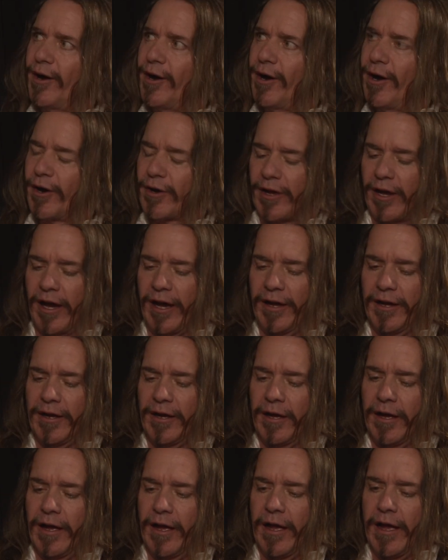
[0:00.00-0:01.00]
Okay.
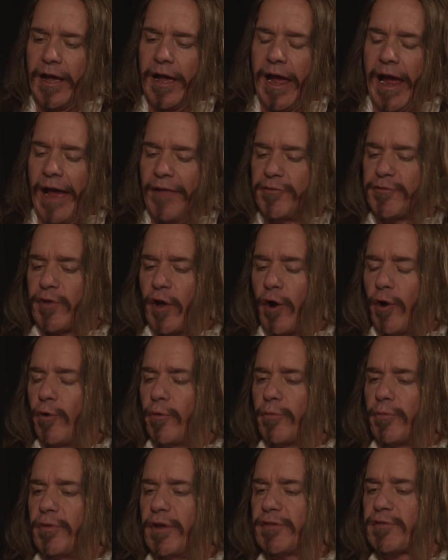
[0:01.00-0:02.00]
And
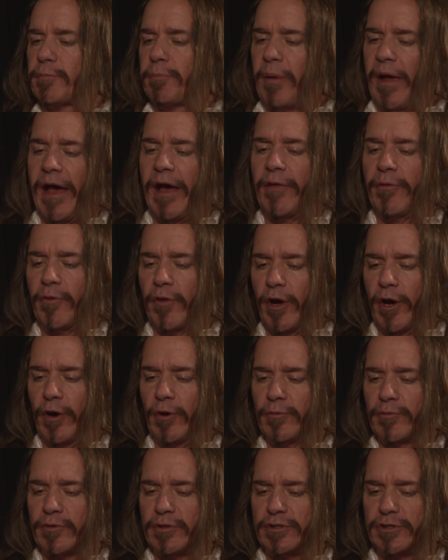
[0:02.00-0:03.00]
so this pen,
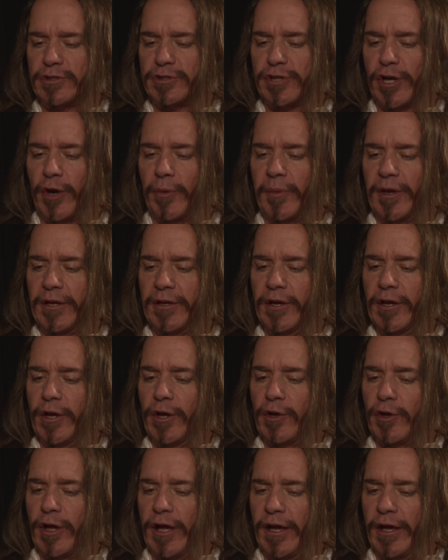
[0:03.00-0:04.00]
though, that you showed me,
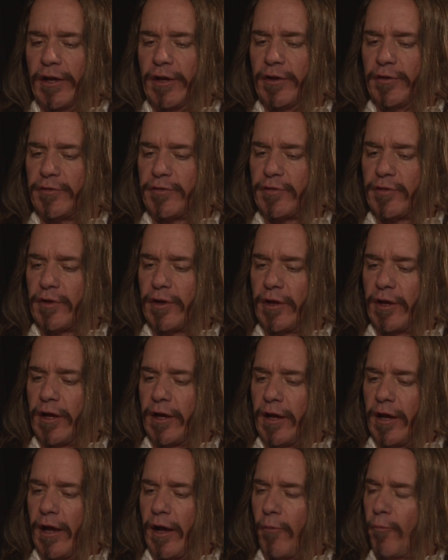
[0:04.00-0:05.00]
is
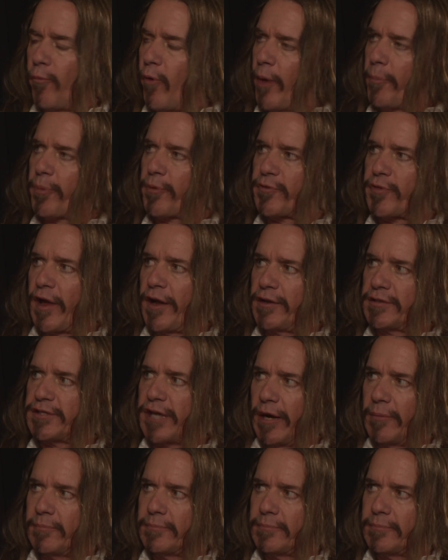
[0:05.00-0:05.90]
what percentage hemp?